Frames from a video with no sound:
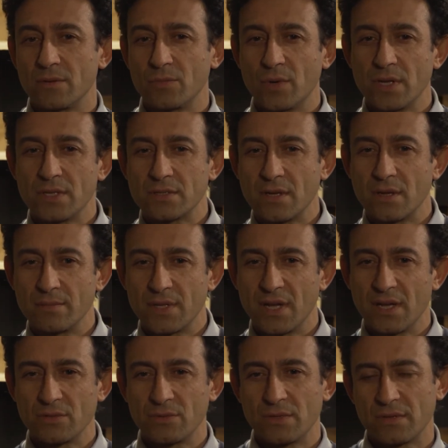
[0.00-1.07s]
when it's come
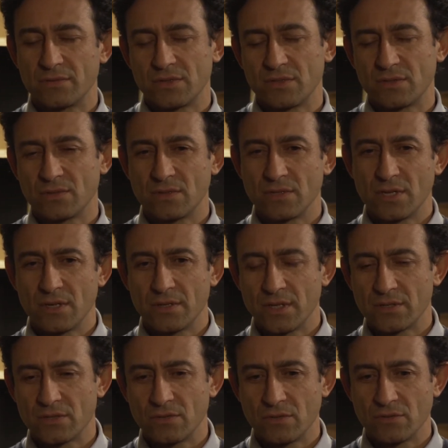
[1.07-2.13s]
down to it, I just thought, no,
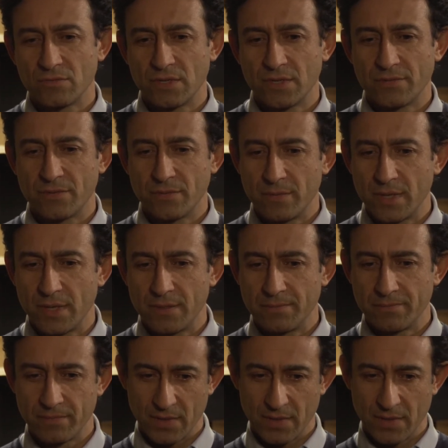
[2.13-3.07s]
that's not really for me.